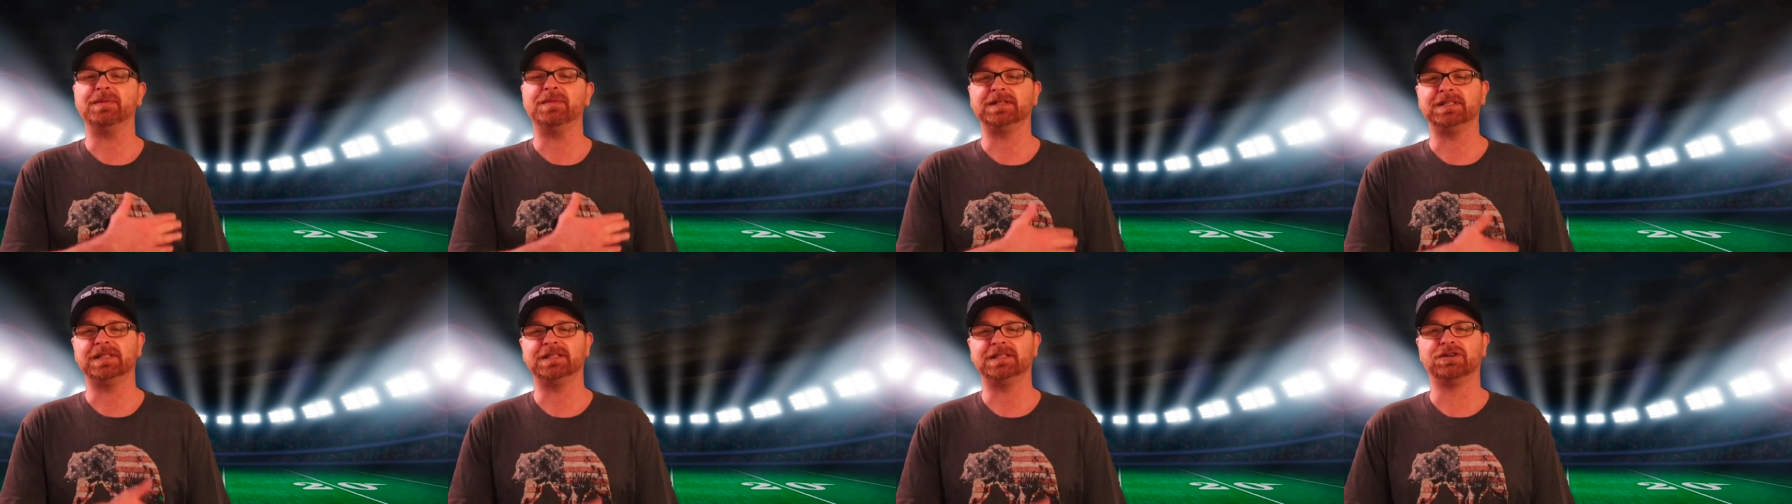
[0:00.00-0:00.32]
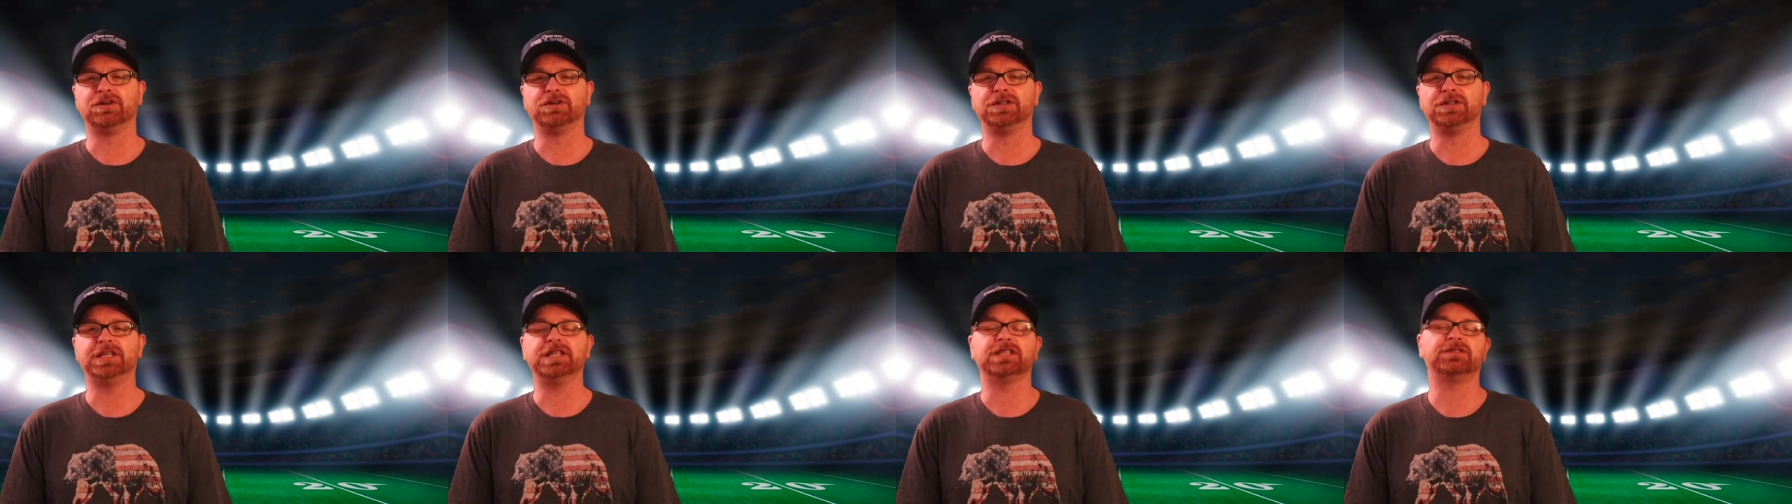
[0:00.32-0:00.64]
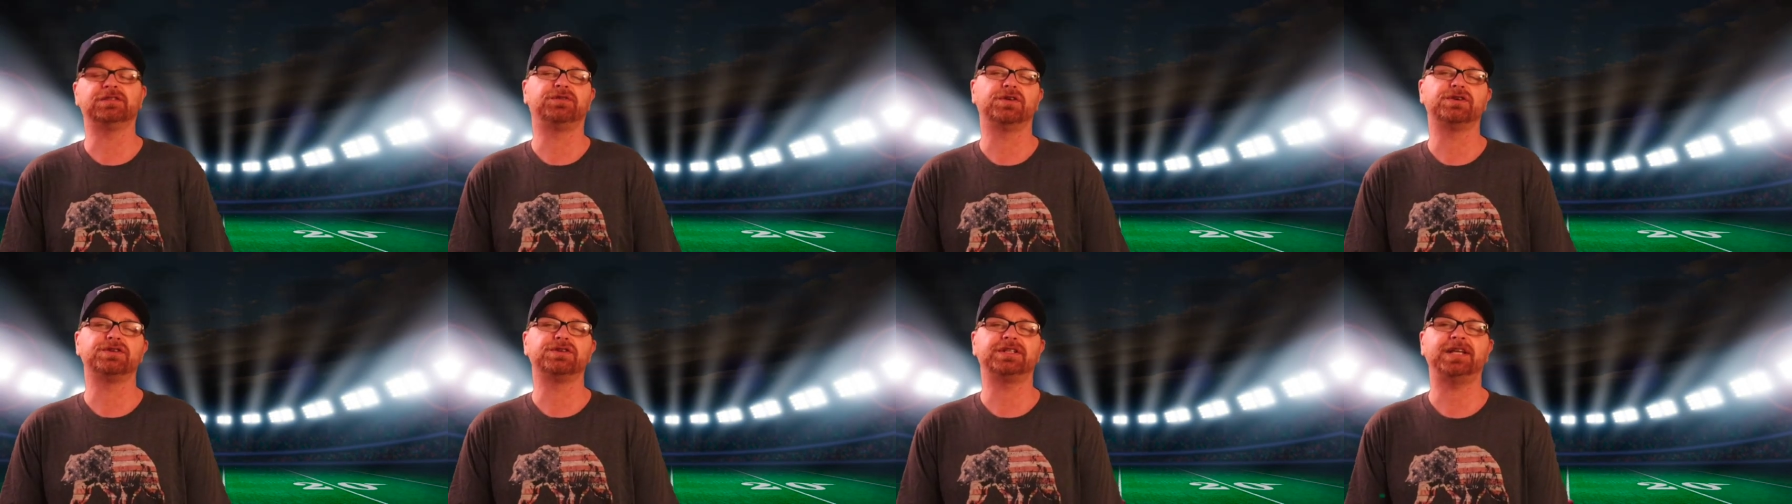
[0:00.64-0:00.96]
as it's only his
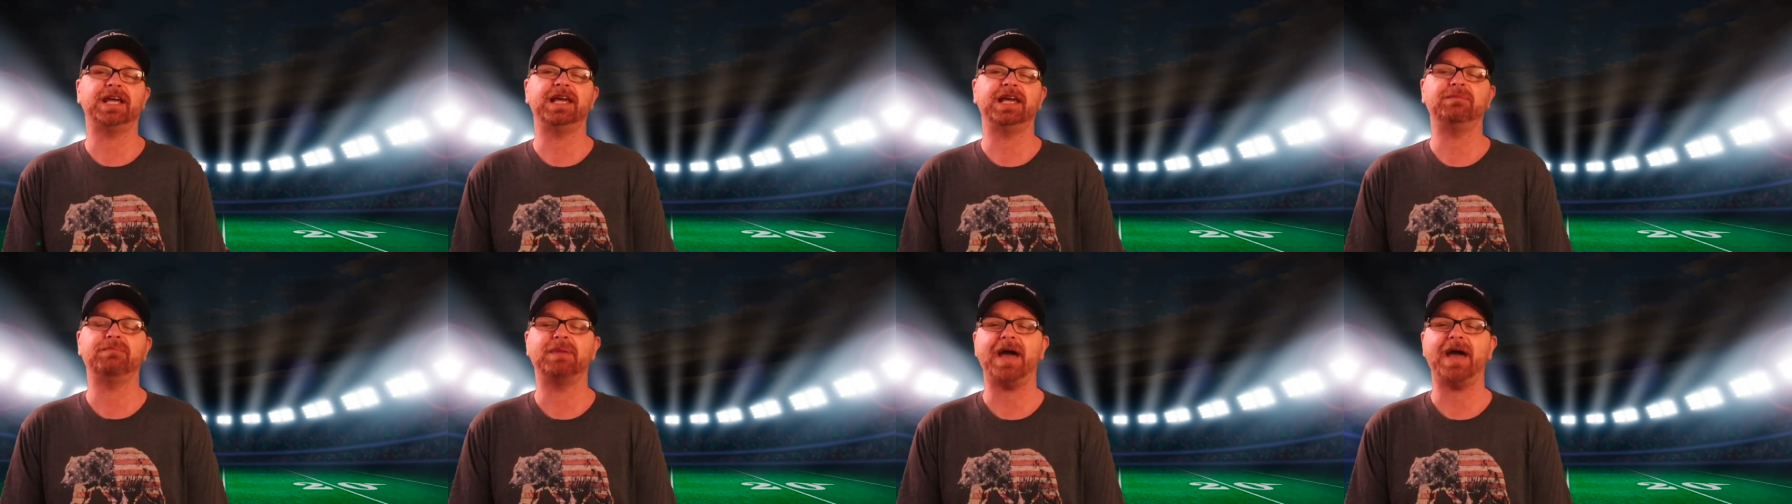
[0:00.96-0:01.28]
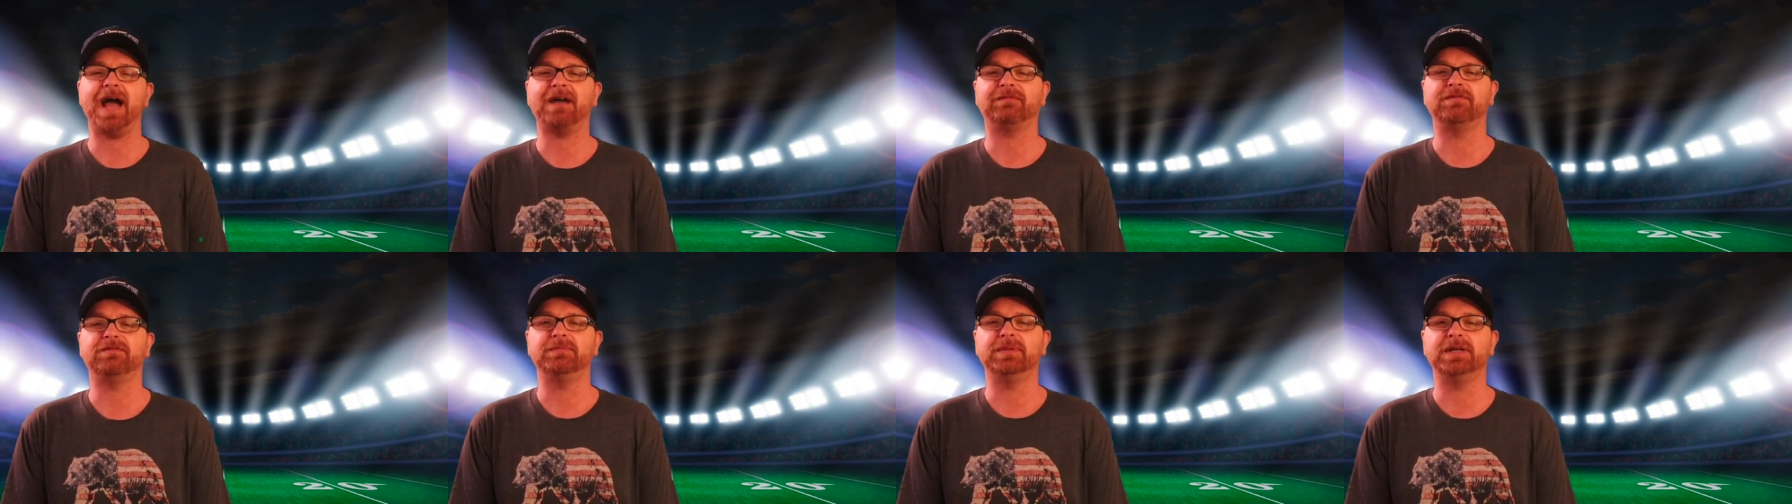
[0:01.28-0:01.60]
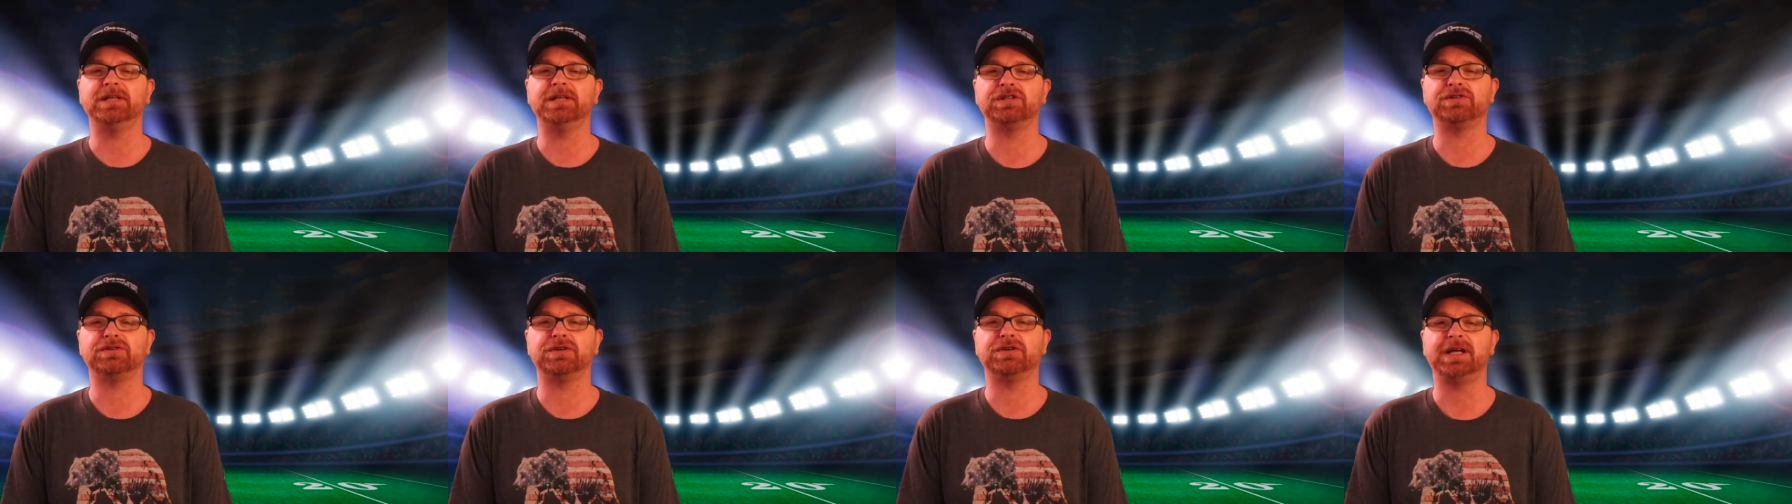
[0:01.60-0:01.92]
first game back from
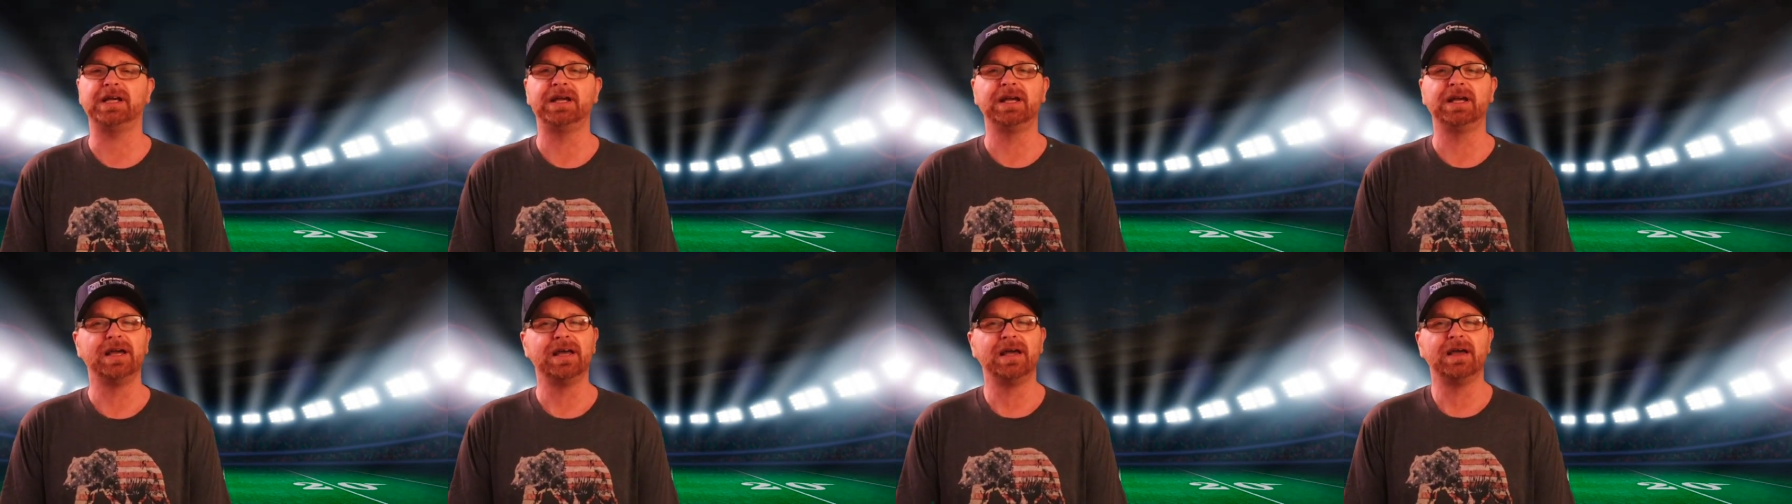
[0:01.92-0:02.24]
injury.